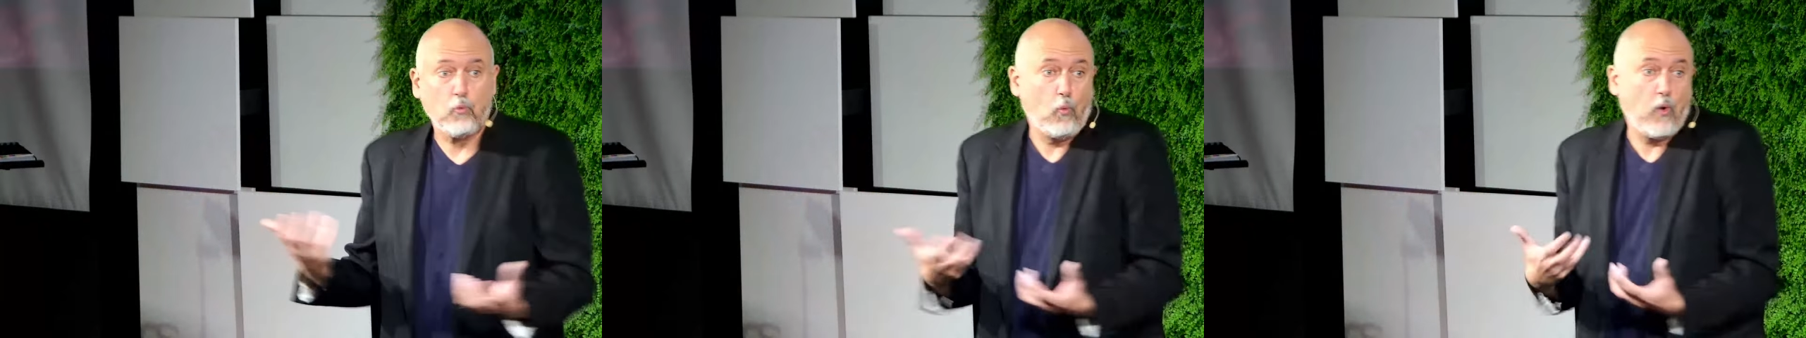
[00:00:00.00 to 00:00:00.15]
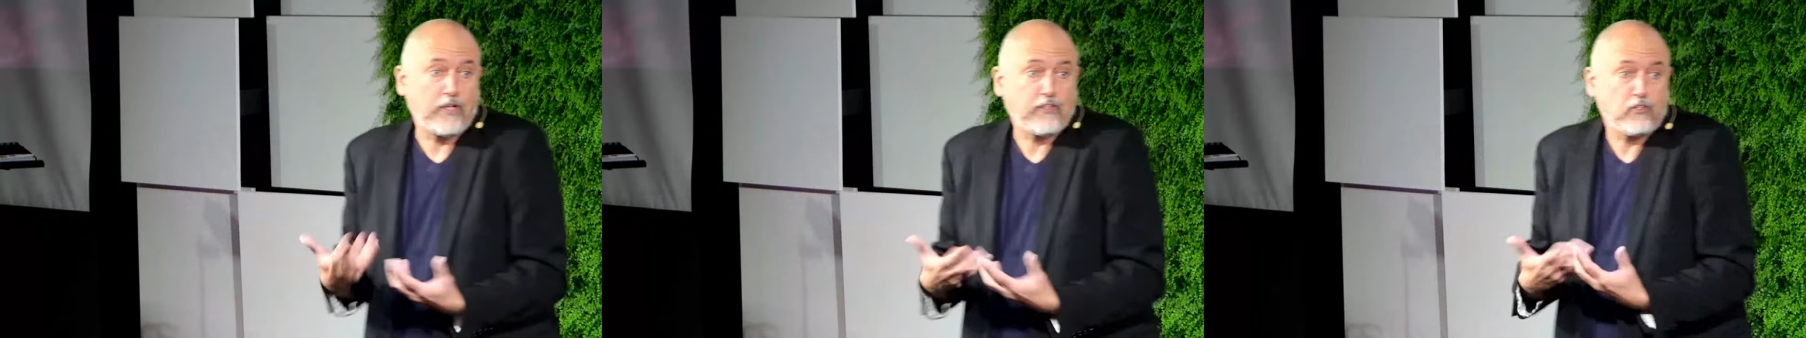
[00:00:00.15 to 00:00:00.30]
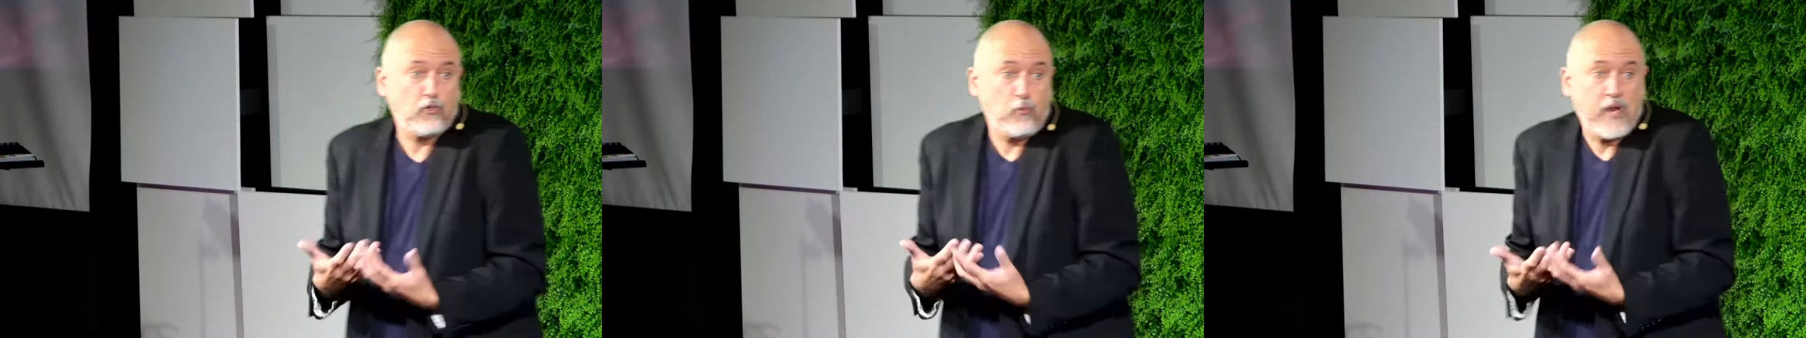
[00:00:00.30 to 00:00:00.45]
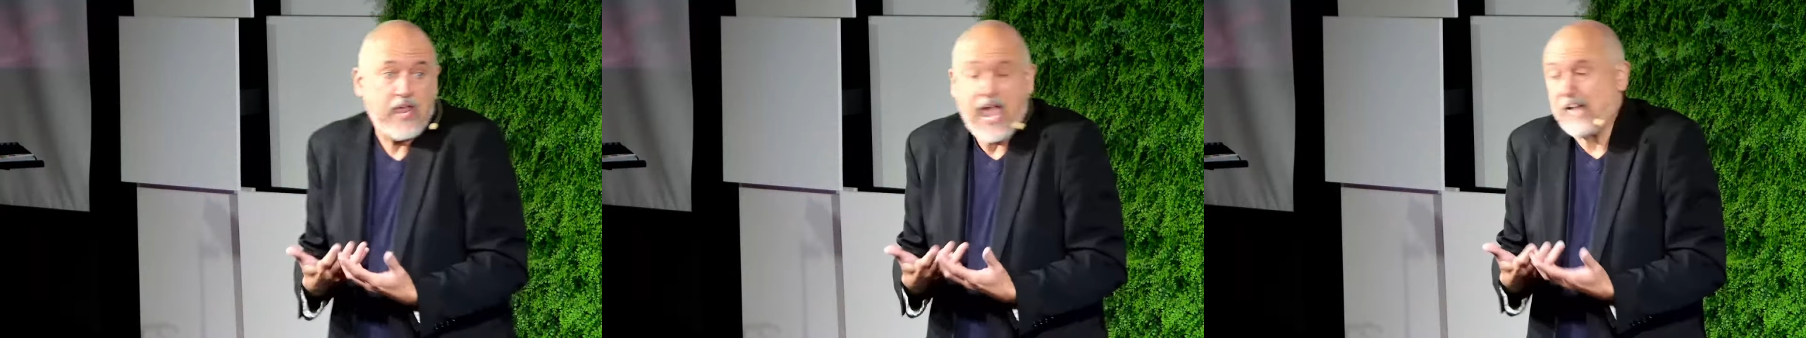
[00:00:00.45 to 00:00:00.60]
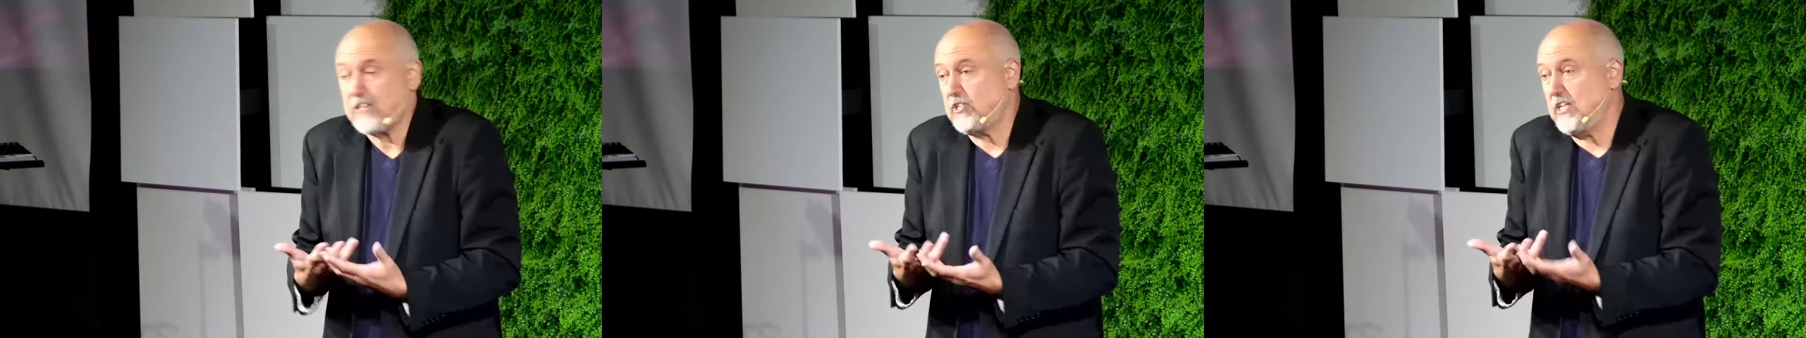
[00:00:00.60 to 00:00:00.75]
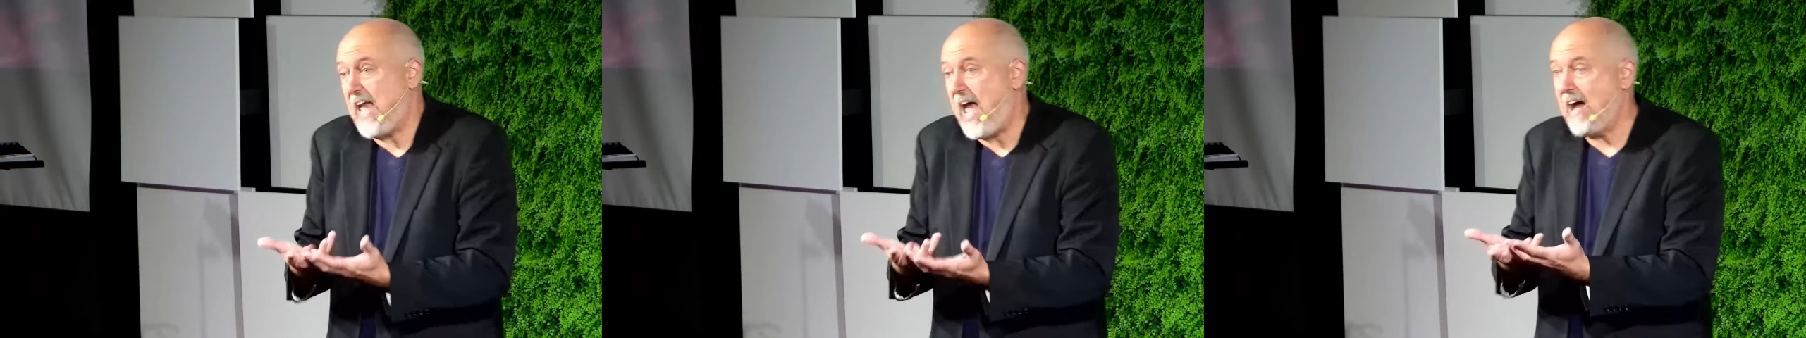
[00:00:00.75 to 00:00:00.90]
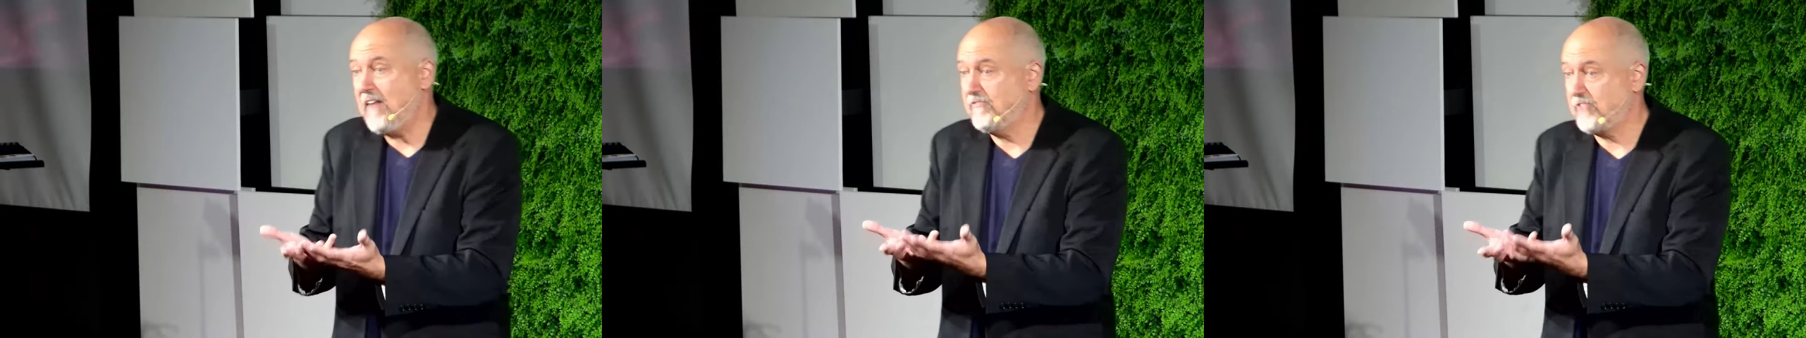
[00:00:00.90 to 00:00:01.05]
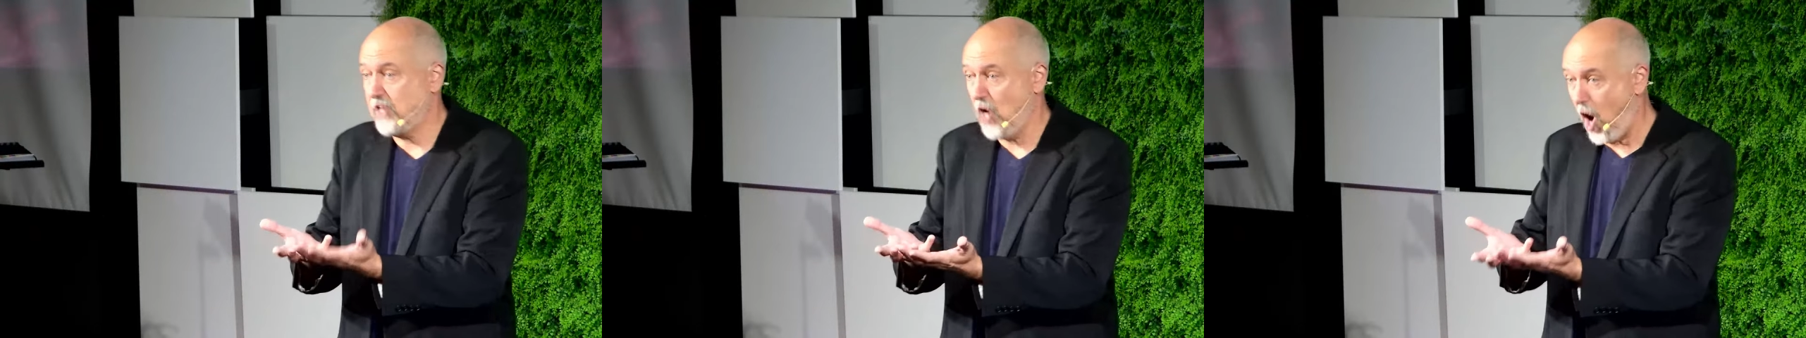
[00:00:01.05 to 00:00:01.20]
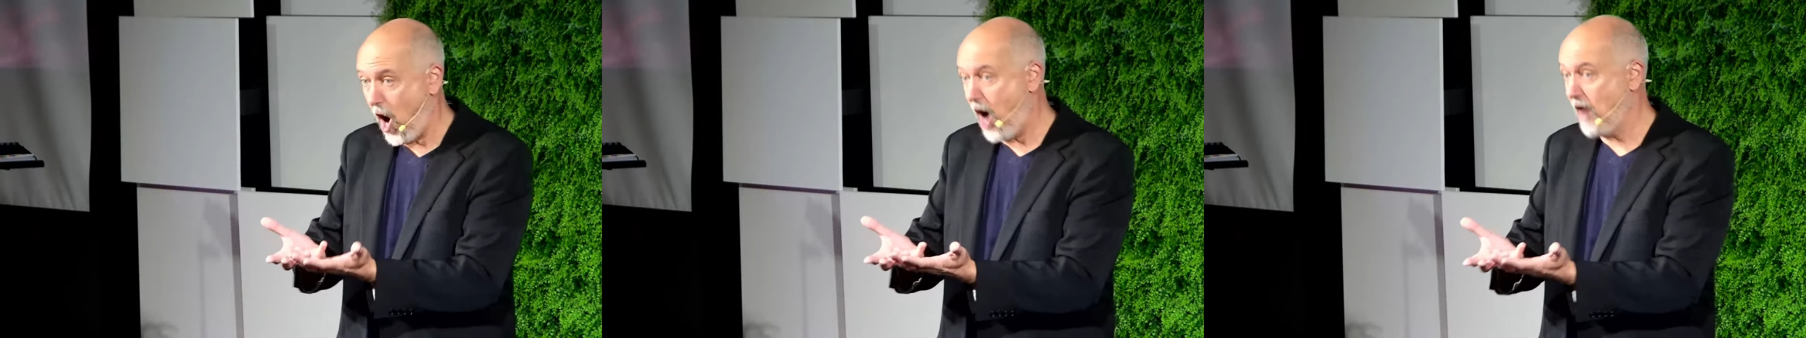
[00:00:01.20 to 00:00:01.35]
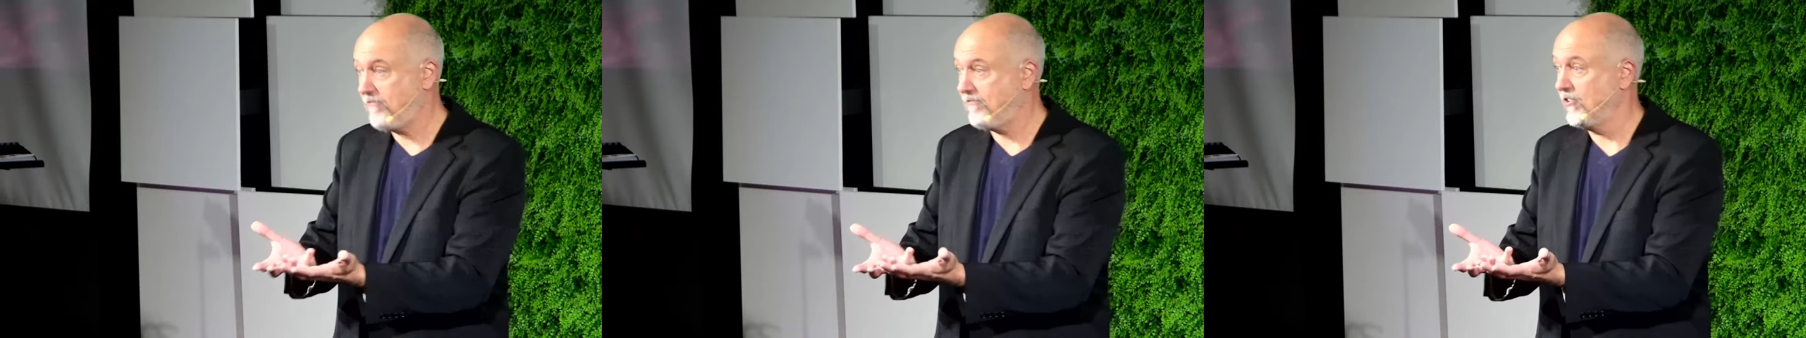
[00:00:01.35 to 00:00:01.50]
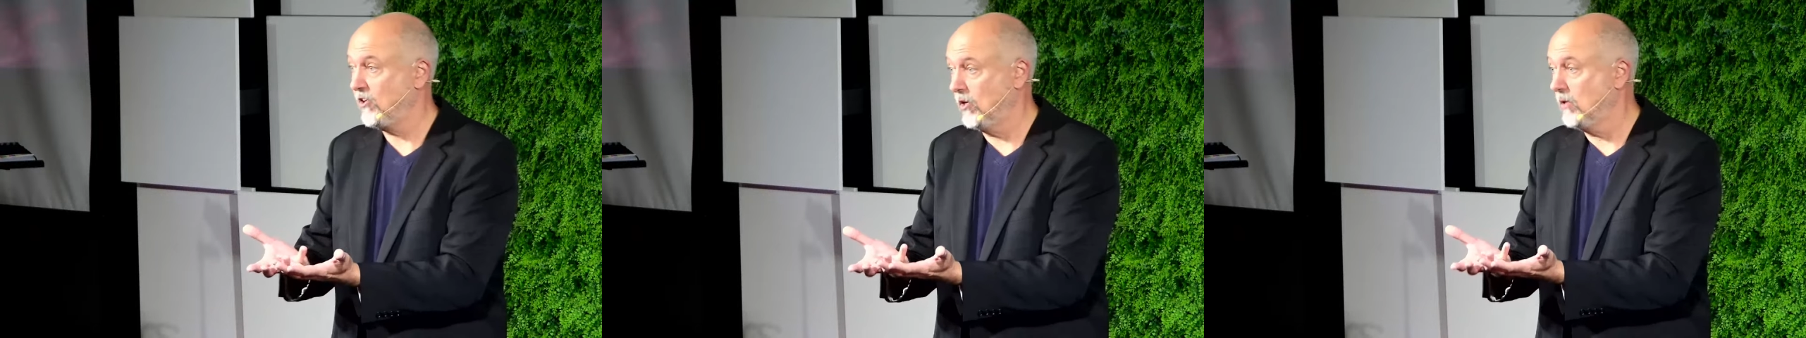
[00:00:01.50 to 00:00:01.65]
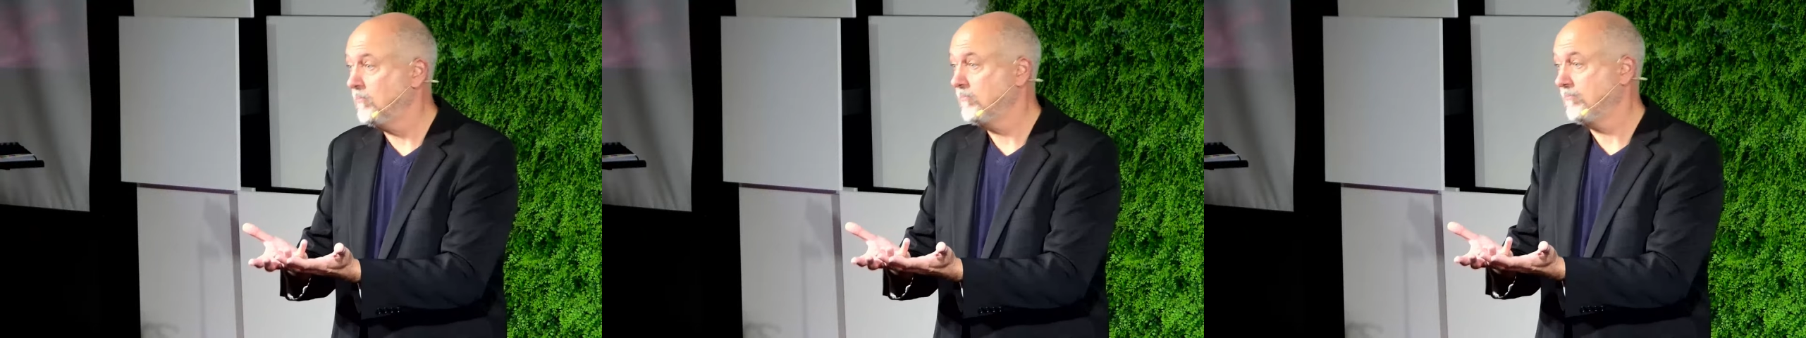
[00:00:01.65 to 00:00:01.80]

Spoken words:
what do we actually have to offer?